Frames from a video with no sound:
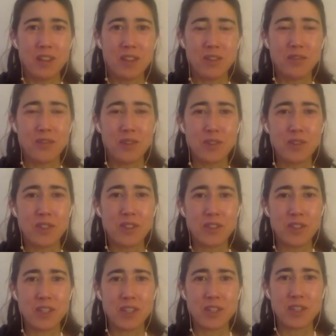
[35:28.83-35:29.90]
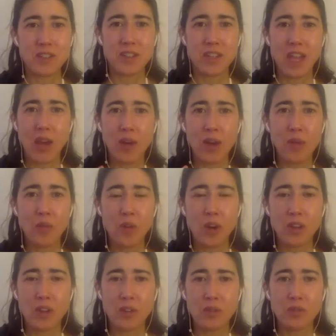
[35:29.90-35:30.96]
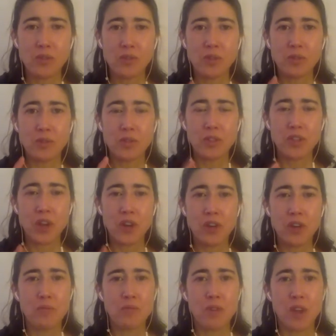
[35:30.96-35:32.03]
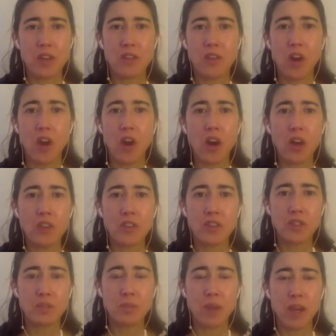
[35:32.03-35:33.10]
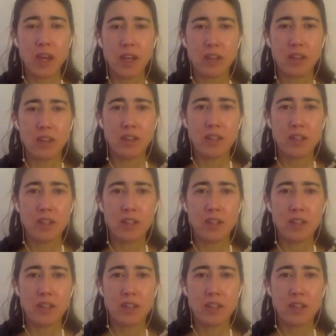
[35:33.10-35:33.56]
The first is this. Now I want you to start your breath on the spine.